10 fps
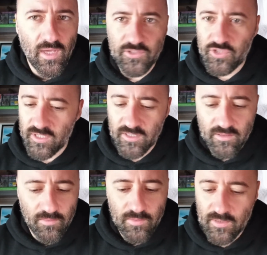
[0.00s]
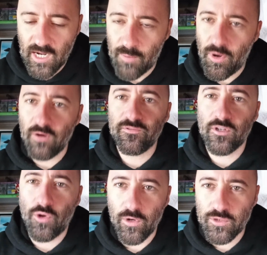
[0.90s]
It's just kind of par for
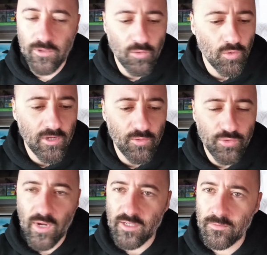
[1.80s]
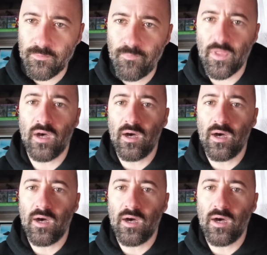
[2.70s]
the course when you're working with resin.